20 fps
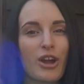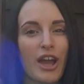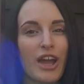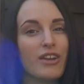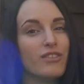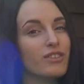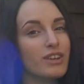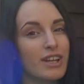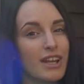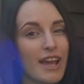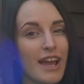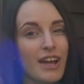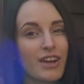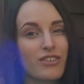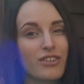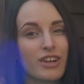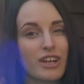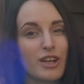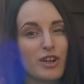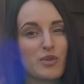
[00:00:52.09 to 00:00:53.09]
get really
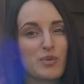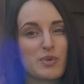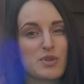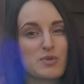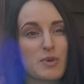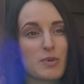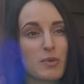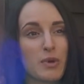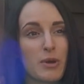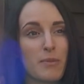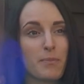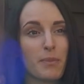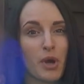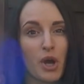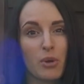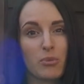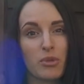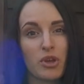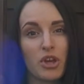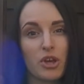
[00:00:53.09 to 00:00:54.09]
angry was when we were in
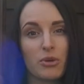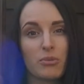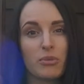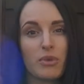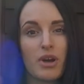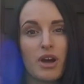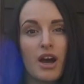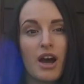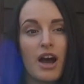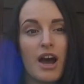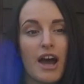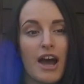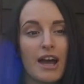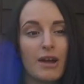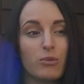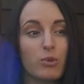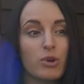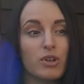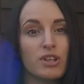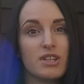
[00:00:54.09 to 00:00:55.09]
Birmingham
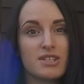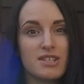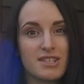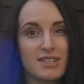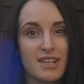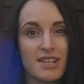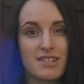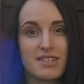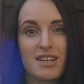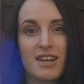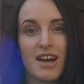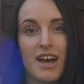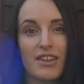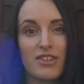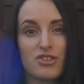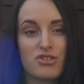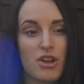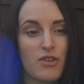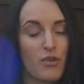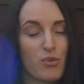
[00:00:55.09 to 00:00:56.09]
and we were in the city centre
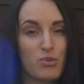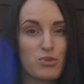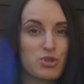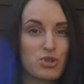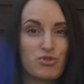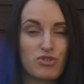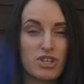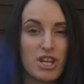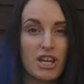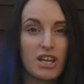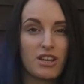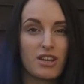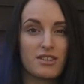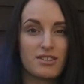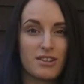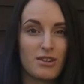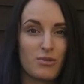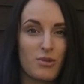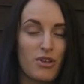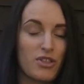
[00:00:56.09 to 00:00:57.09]
and the traffic was just
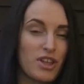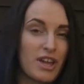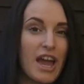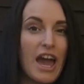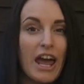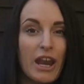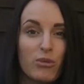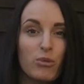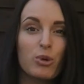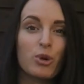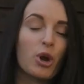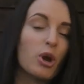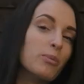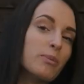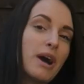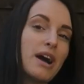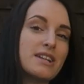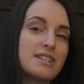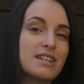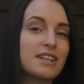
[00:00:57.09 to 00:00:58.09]
ridiculous, and I think anyone go
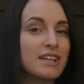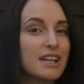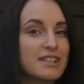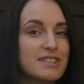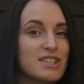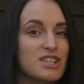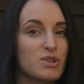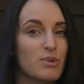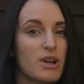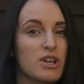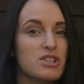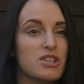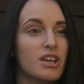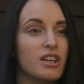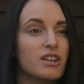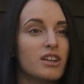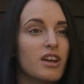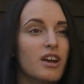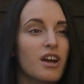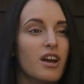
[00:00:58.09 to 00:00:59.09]
mad in that
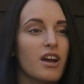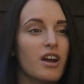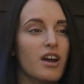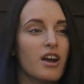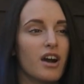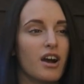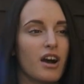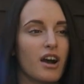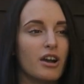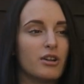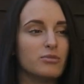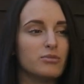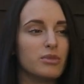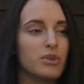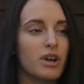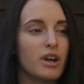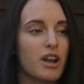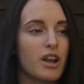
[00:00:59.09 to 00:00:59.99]
situation. And